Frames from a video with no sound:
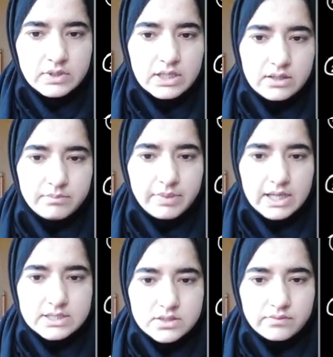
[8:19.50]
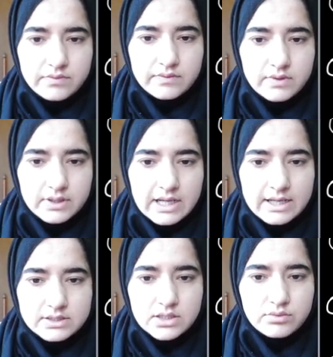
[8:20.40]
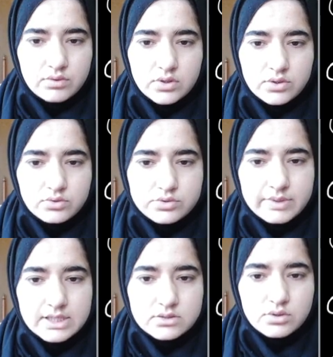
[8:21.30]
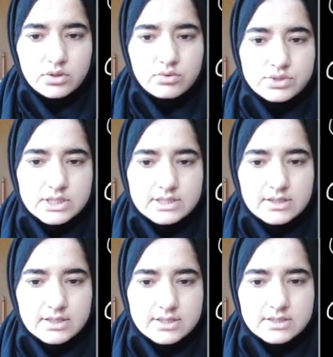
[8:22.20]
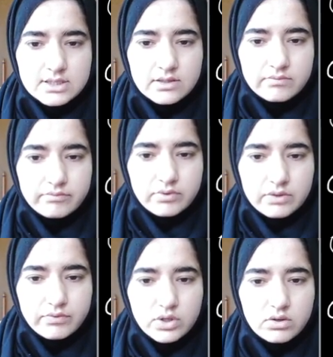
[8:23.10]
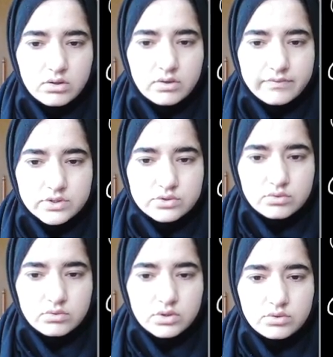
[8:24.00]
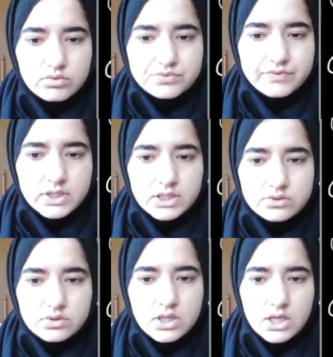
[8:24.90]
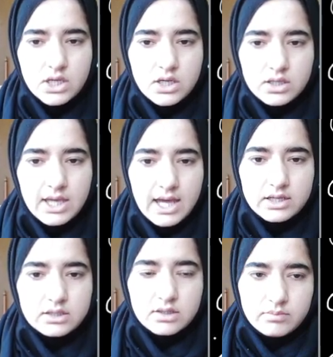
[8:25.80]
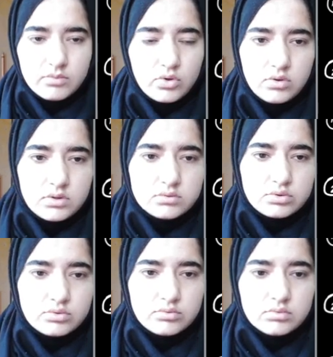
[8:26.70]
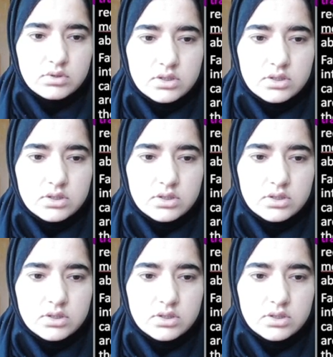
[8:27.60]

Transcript: In passive, we will write down glucose, because glucose is necessary for all of us. So glucose, we need to carry them all through,